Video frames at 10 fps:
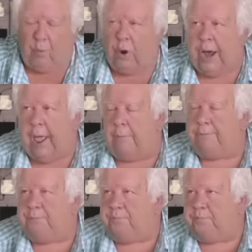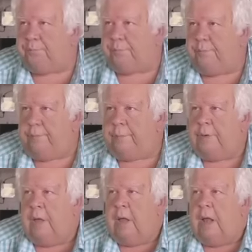point out,
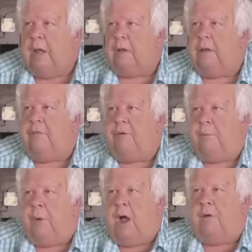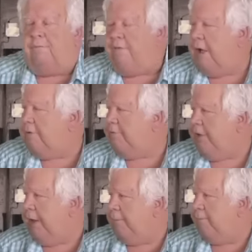lithium iron
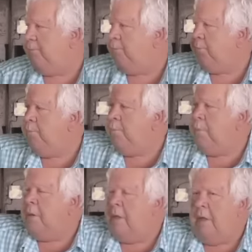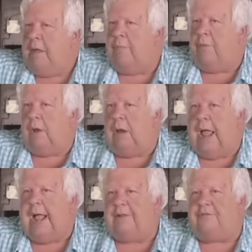phosphate. In the
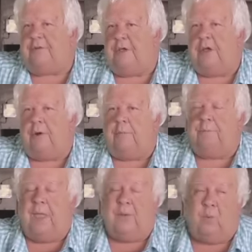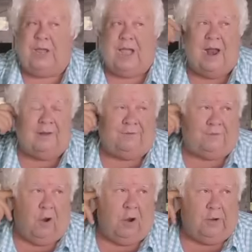last year, and we kind of
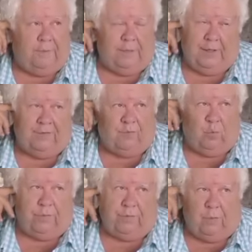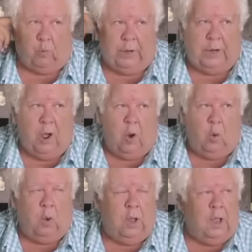started this with the
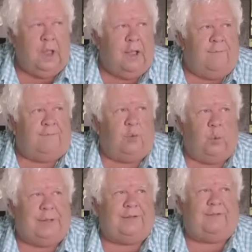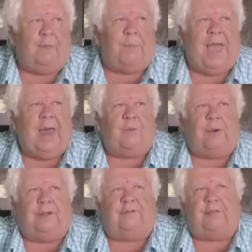Reno Fluenza
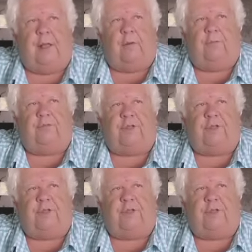battery sale.